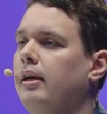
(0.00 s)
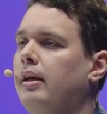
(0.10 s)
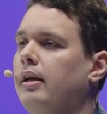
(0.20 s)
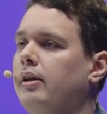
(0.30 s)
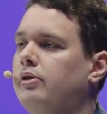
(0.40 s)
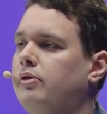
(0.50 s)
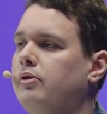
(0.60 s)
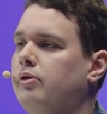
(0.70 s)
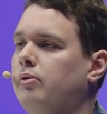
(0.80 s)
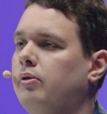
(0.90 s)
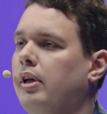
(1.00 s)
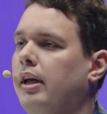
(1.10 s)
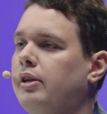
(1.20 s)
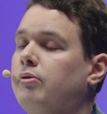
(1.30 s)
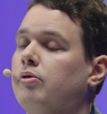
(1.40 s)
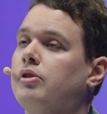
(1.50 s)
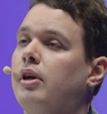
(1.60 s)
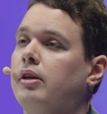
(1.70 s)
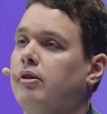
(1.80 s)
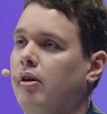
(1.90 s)
the X-Road
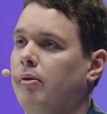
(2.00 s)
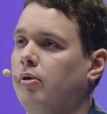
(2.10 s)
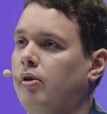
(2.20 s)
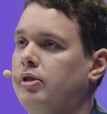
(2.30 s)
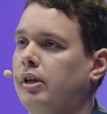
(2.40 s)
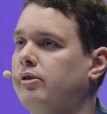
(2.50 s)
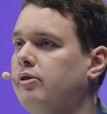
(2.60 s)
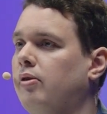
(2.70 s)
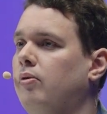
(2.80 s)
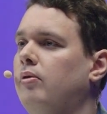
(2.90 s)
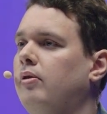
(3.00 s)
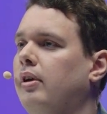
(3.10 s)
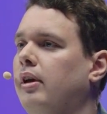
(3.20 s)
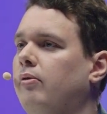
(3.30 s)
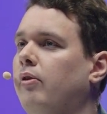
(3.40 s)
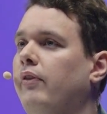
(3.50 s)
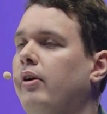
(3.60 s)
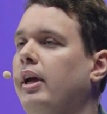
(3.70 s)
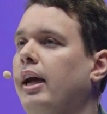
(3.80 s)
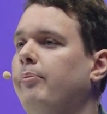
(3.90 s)
sidecar project. So we're
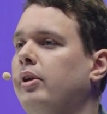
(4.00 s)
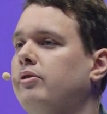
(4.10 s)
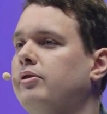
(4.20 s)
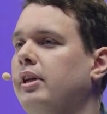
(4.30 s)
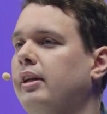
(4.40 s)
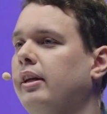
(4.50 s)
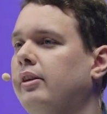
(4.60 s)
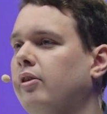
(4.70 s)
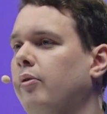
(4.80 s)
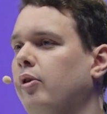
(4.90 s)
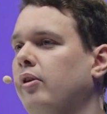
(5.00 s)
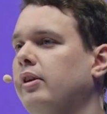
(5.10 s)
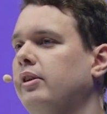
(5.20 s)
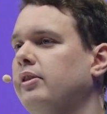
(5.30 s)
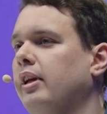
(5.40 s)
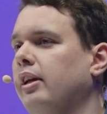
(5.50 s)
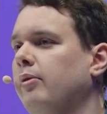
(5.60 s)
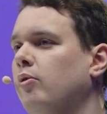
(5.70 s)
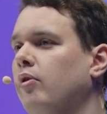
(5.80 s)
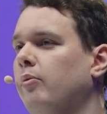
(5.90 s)
very happy to see that the community is
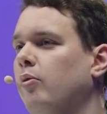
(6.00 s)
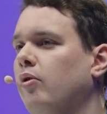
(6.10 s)
getting more and